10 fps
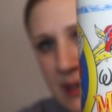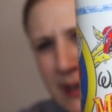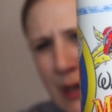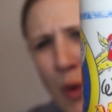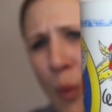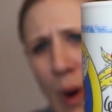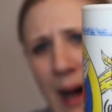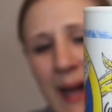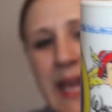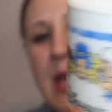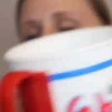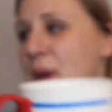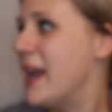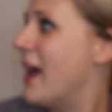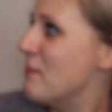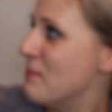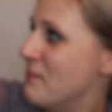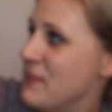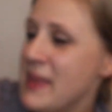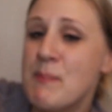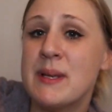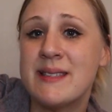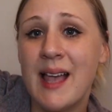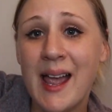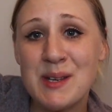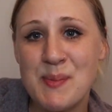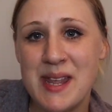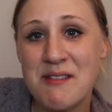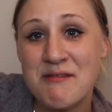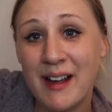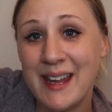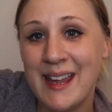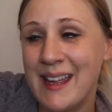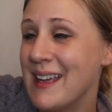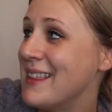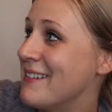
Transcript: thinking why, but beside me right here